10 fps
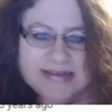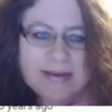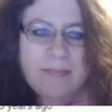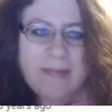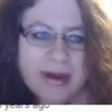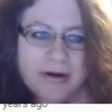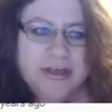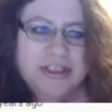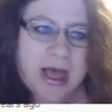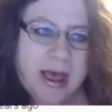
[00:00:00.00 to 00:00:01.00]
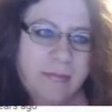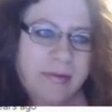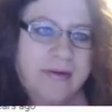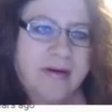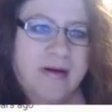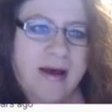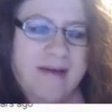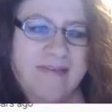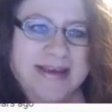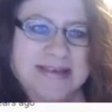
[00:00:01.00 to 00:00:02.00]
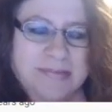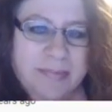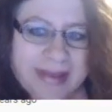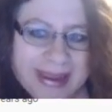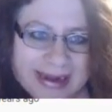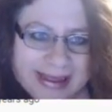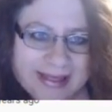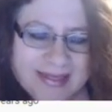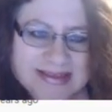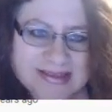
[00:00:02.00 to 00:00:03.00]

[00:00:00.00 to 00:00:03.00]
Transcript: a better job of explaining this